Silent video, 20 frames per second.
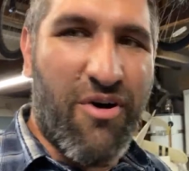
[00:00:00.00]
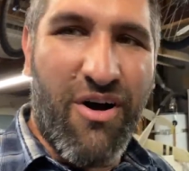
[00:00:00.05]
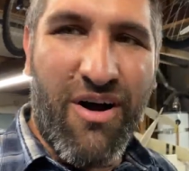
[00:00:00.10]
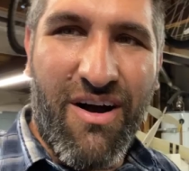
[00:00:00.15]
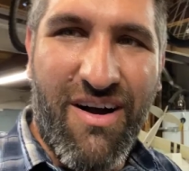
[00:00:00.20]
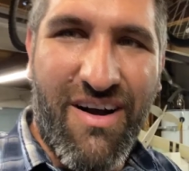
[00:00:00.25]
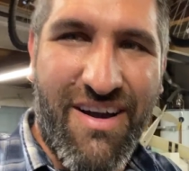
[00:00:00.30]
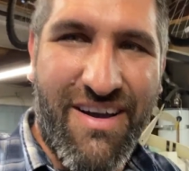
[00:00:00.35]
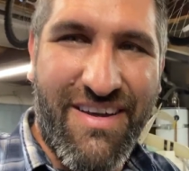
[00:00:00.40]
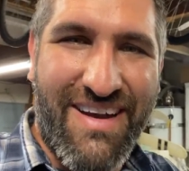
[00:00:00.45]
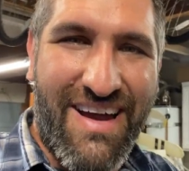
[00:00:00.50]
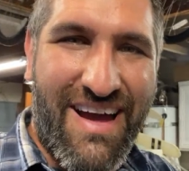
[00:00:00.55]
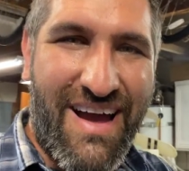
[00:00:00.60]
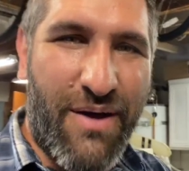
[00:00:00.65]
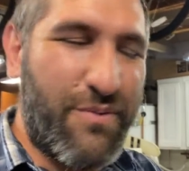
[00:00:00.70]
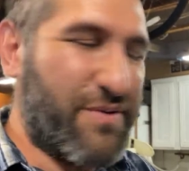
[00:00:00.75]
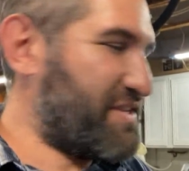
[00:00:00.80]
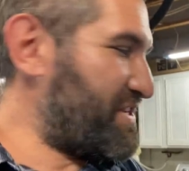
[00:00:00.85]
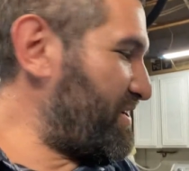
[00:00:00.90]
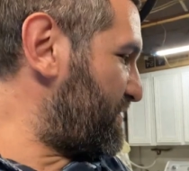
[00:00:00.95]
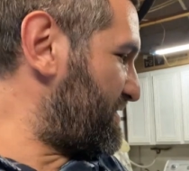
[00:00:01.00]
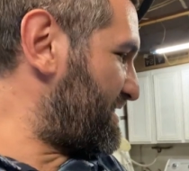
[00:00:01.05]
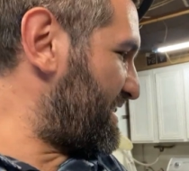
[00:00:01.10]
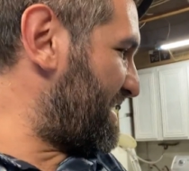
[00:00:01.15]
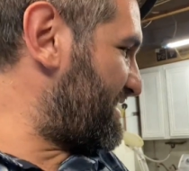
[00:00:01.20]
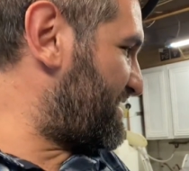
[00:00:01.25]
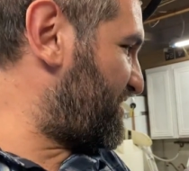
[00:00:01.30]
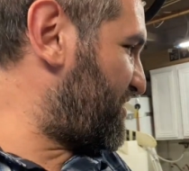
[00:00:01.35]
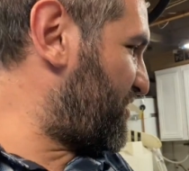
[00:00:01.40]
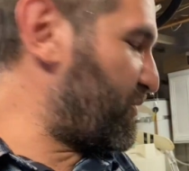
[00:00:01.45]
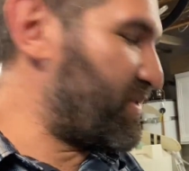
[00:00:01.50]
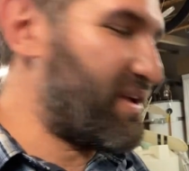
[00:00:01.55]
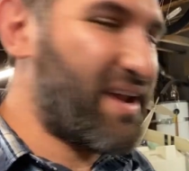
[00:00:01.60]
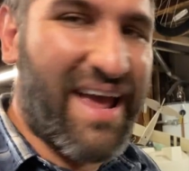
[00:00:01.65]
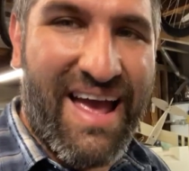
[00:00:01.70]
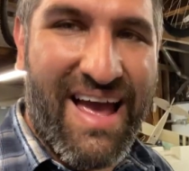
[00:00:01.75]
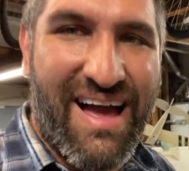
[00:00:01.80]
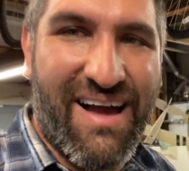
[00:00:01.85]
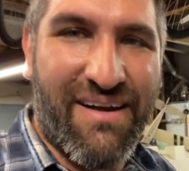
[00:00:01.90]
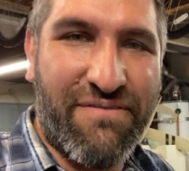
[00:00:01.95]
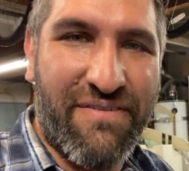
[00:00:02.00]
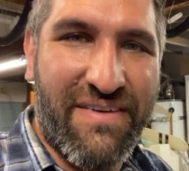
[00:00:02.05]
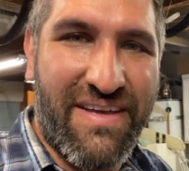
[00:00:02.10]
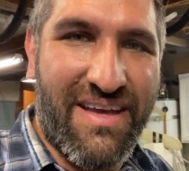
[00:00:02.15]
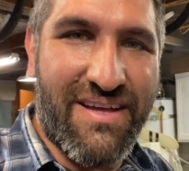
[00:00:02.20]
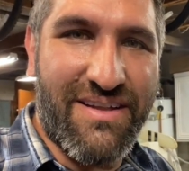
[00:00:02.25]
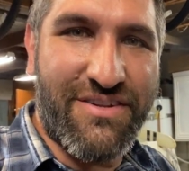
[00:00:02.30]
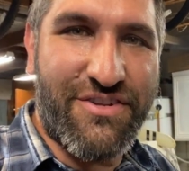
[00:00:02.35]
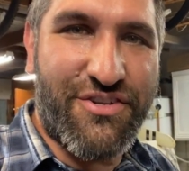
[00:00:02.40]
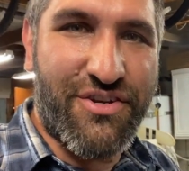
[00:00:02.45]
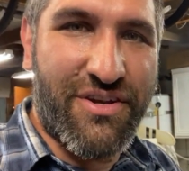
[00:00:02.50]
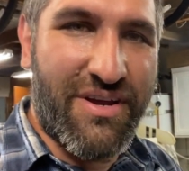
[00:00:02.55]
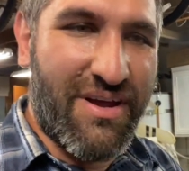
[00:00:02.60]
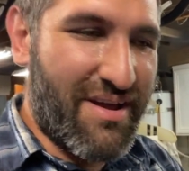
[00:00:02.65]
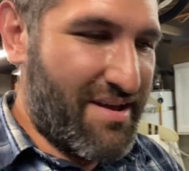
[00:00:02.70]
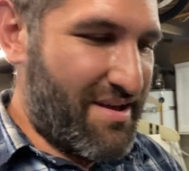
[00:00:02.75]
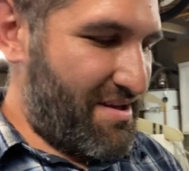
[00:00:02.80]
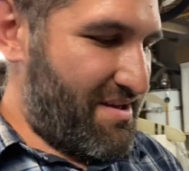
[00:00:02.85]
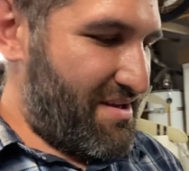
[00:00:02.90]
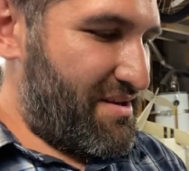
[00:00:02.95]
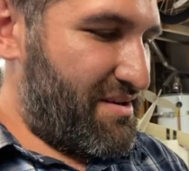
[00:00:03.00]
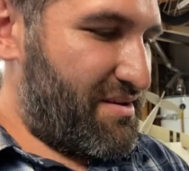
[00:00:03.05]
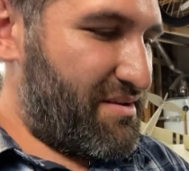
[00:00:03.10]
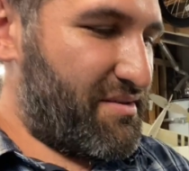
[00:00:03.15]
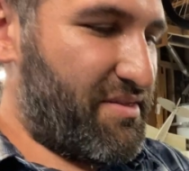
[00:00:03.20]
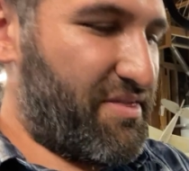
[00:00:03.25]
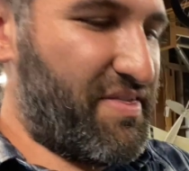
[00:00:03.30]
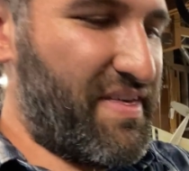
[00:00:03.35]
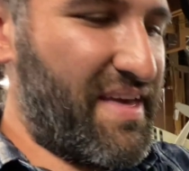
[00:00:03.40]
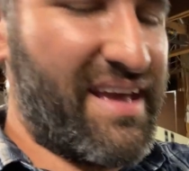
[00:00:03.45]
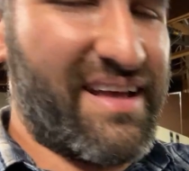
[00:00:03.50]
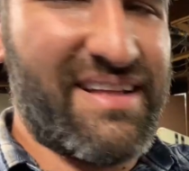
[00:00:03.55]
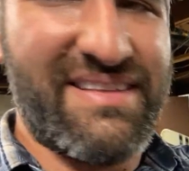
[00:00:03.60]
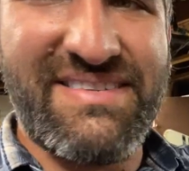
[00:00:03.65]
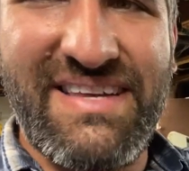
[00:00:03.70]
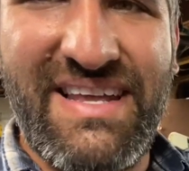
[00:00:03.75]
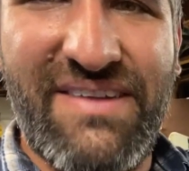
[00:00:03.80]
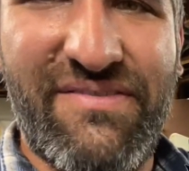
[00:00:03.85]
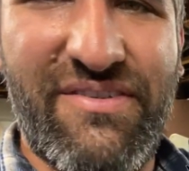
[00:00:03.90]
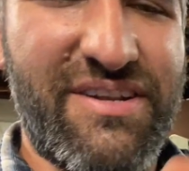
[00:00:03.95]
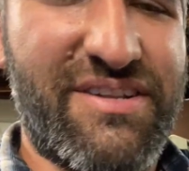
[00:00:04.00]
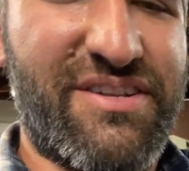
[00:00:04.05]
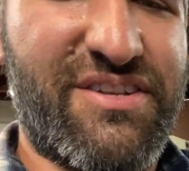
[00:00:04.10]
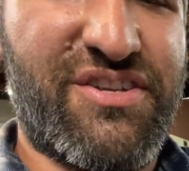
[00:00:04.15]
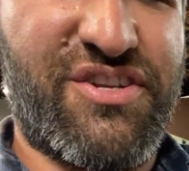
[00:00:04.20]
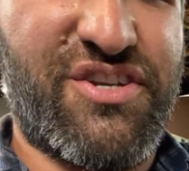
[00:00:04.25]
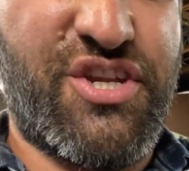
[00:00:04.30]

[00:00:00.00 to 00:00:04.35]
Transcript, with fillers: on, I was using a two and a half inch thing instead of a